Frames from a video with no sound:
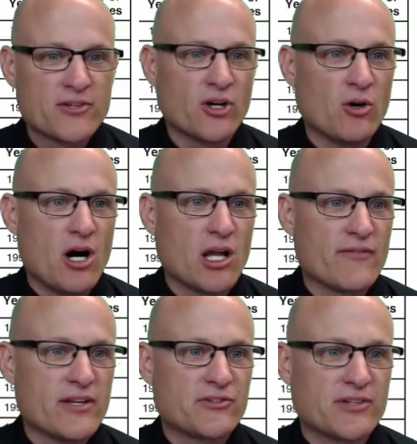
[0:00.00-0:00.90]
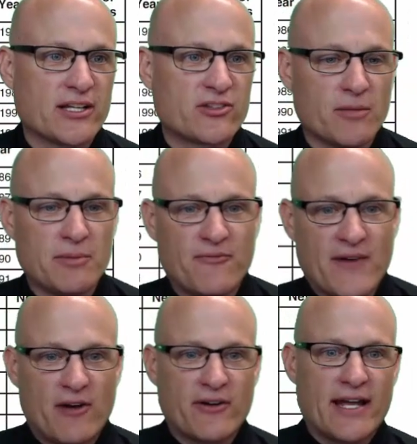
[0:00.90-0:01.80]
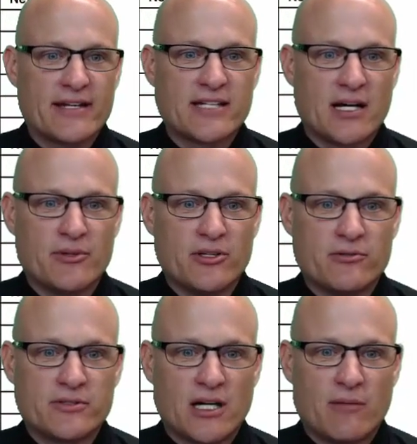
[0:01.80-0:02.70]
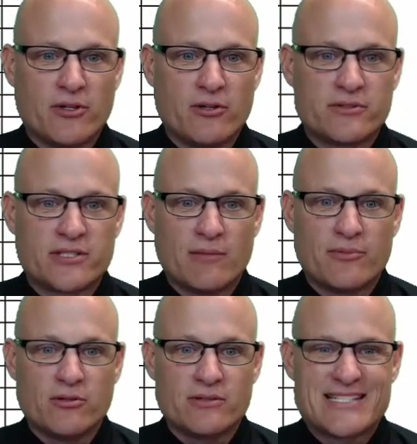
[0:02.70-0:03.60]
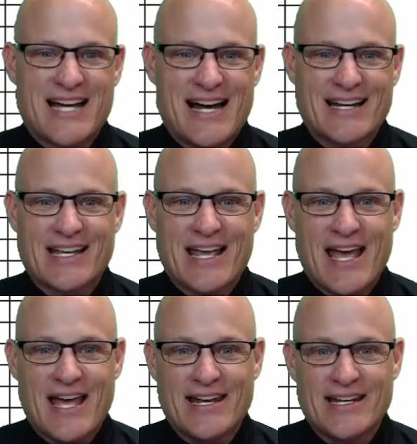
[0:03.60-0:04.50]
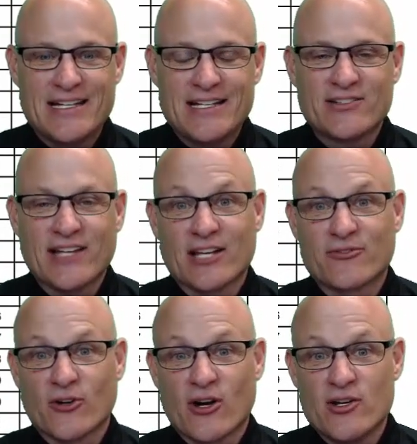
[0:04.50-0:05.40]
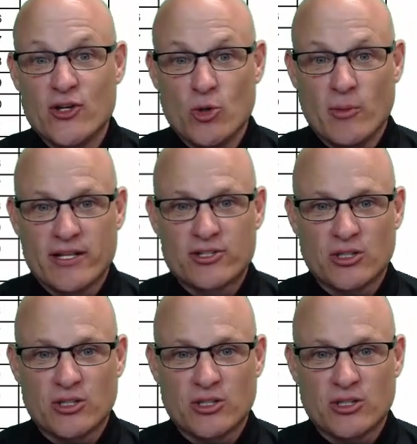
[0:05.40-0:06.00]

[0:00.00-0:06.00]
So all of these things can be found at w w w dot n, stands for Newman.